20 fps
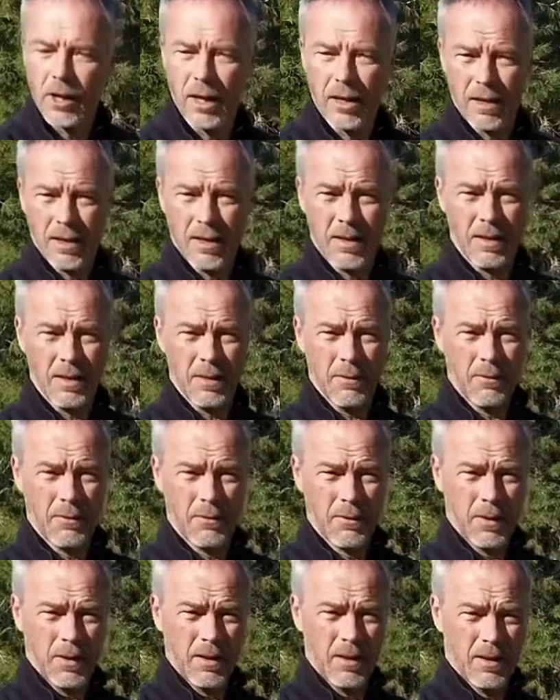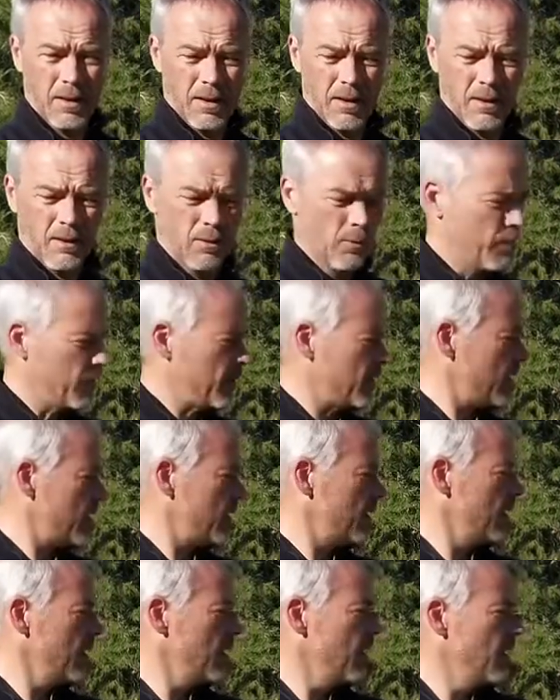check if the loops
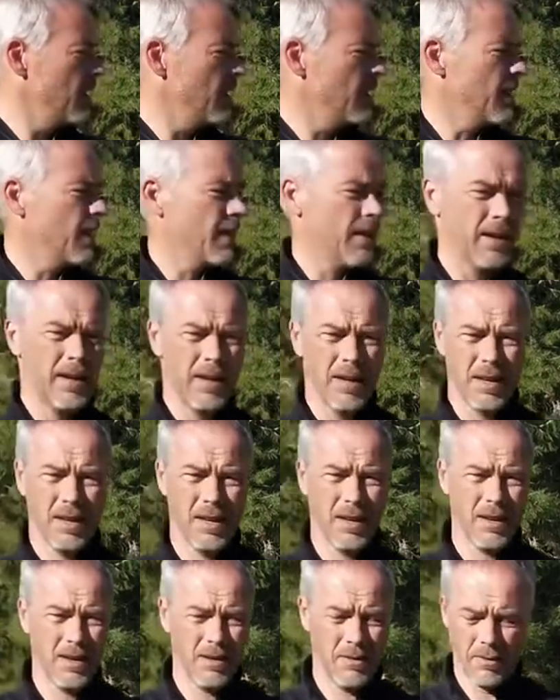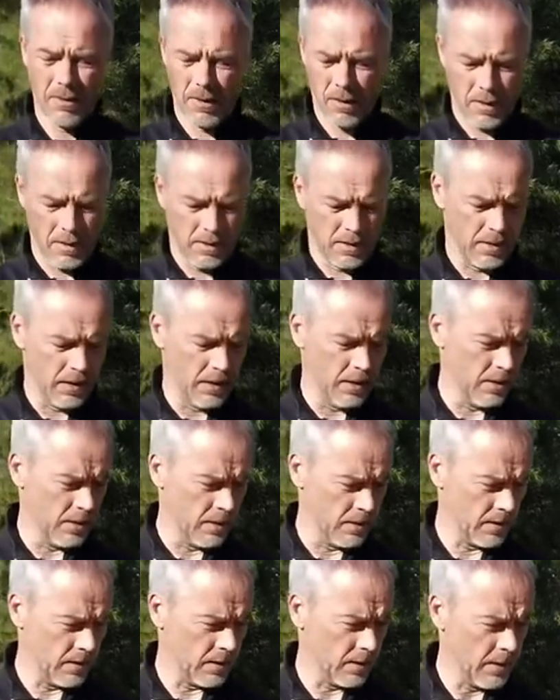still align here with the
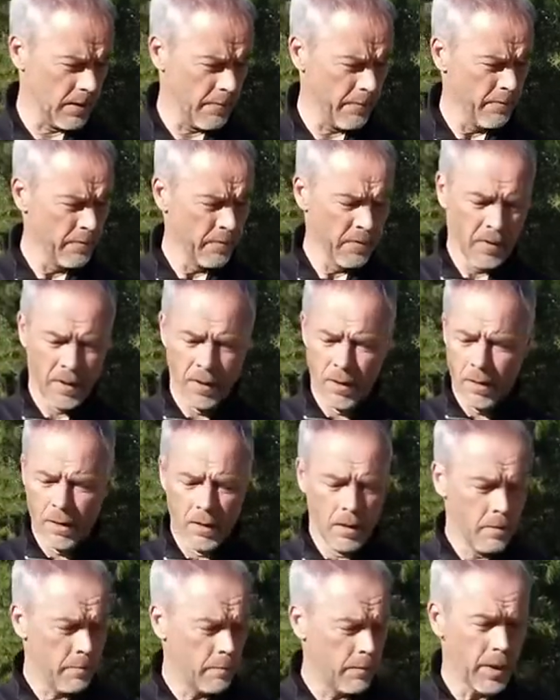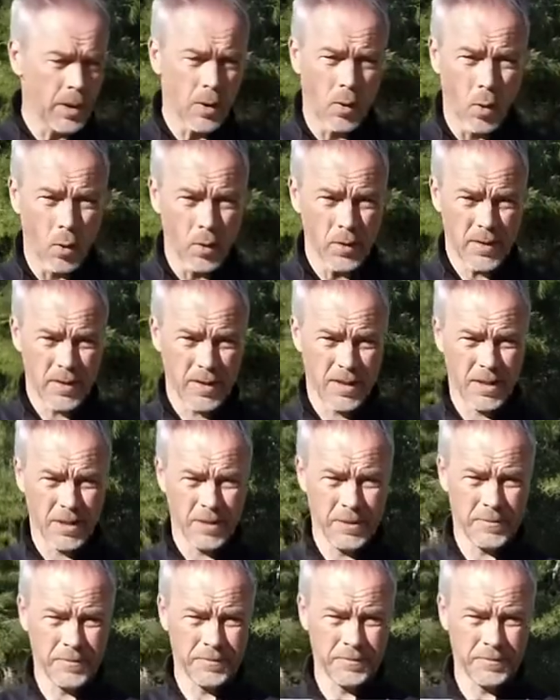sears, because